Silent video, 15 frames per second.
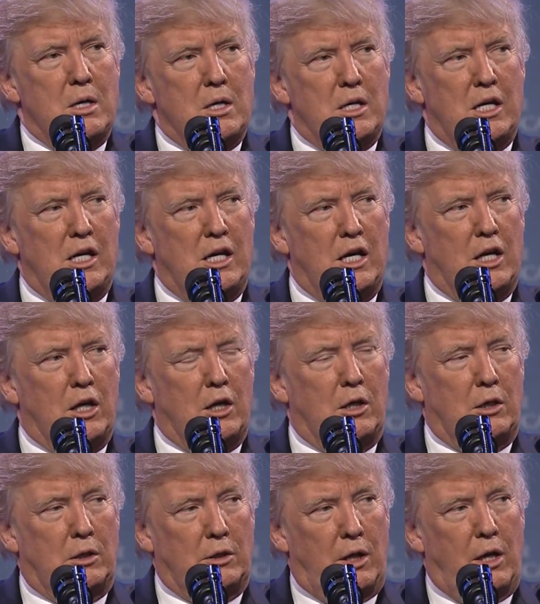Dean
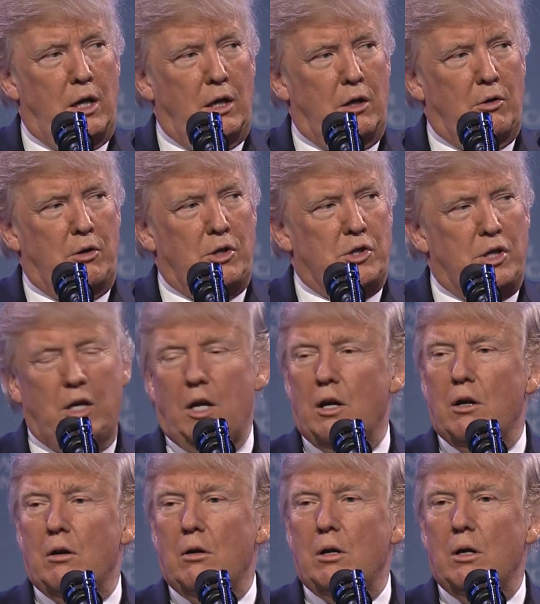Heller is
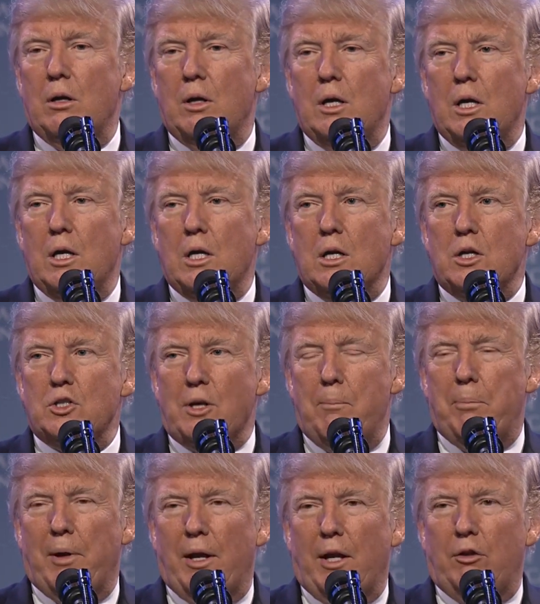here
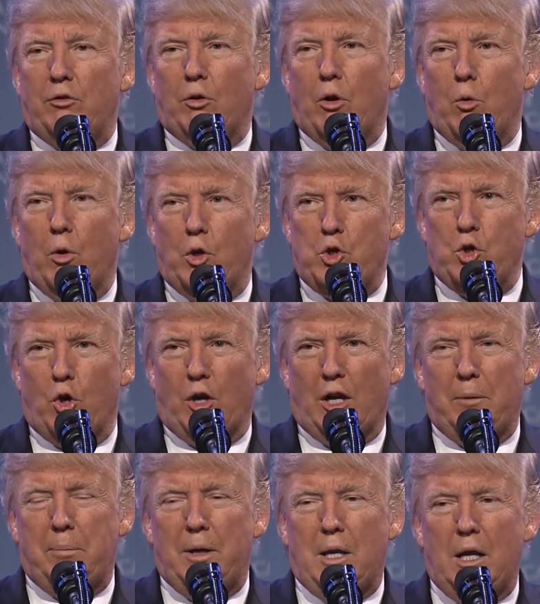someplace or will
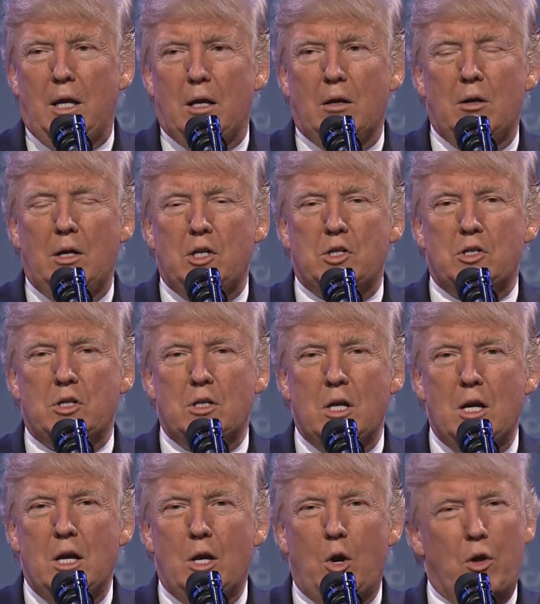shortly be here. He's
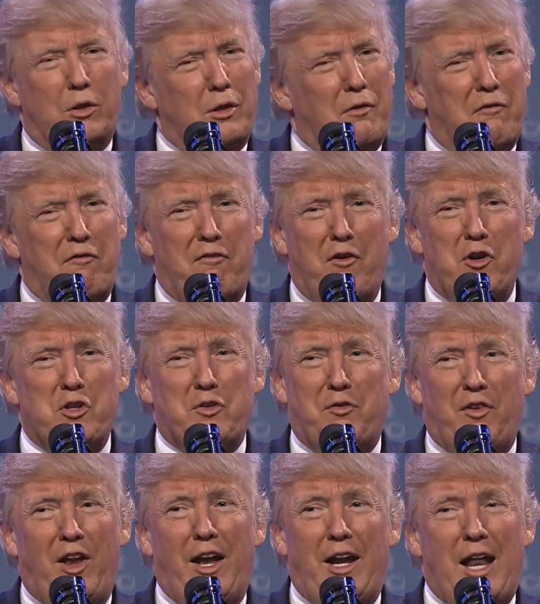caught the first
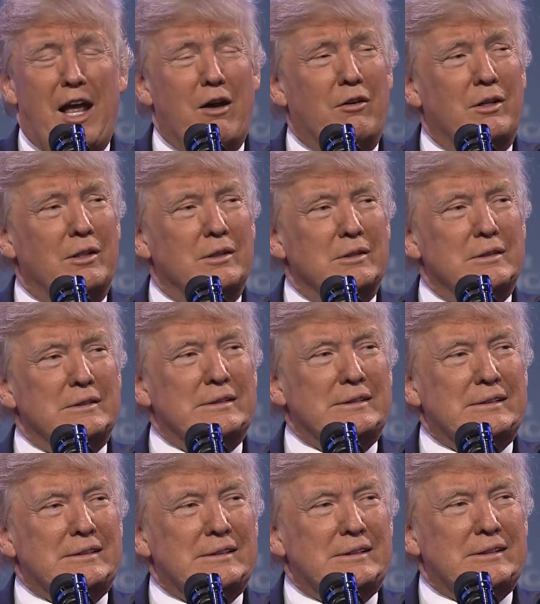flight out.
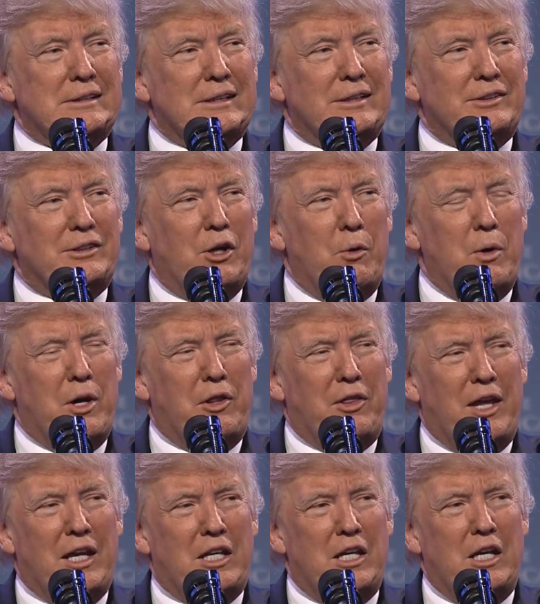So I want to
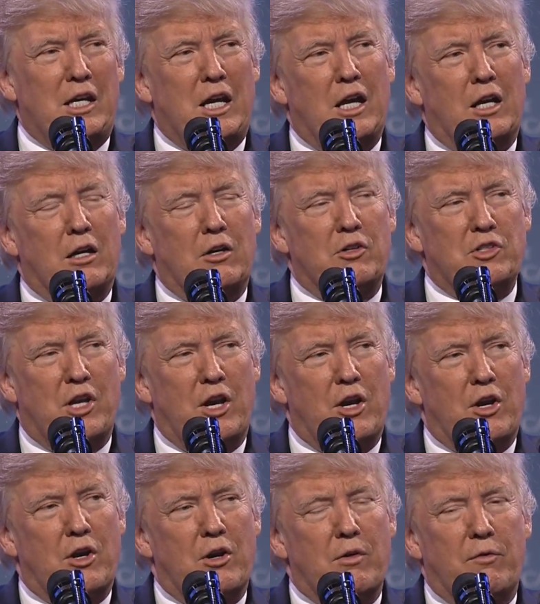thank Dean Heller,
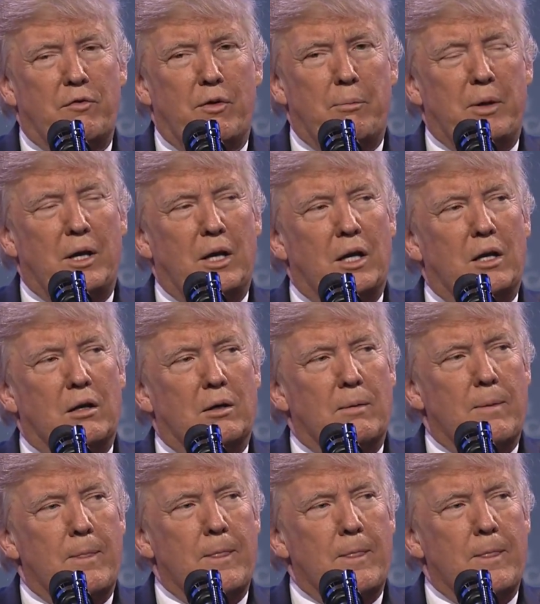Senator, for being here.